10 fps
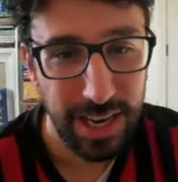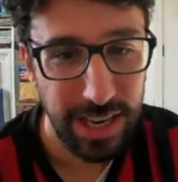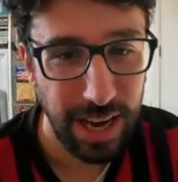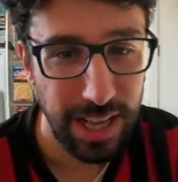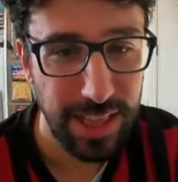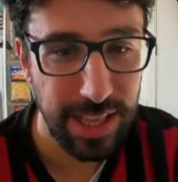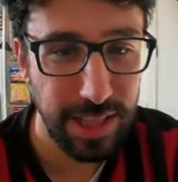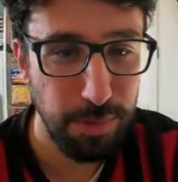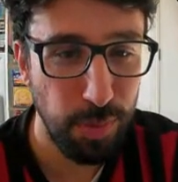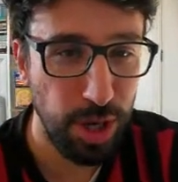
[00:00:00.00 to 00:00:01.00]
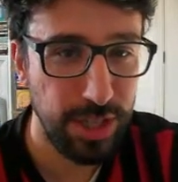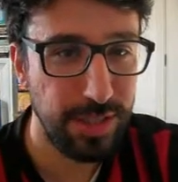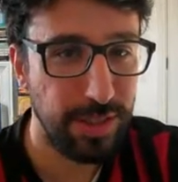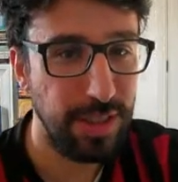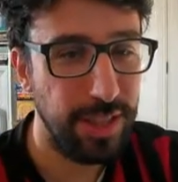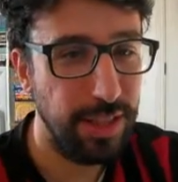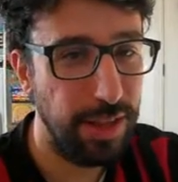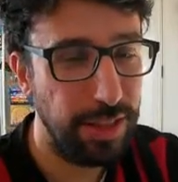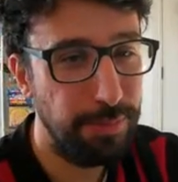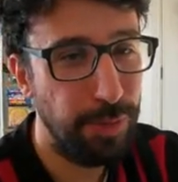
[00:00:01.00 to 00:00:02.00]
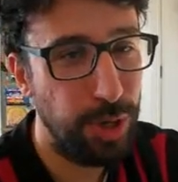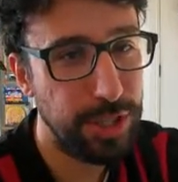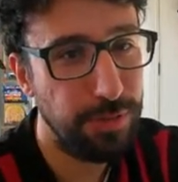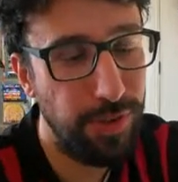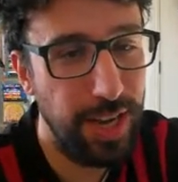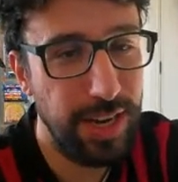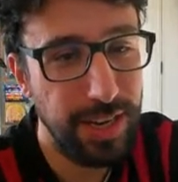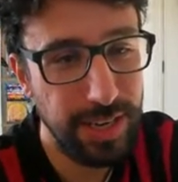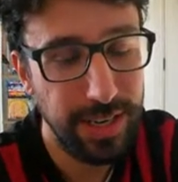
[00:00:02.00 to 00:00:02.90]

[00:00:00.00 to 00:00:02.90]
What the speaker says: I think the most fun.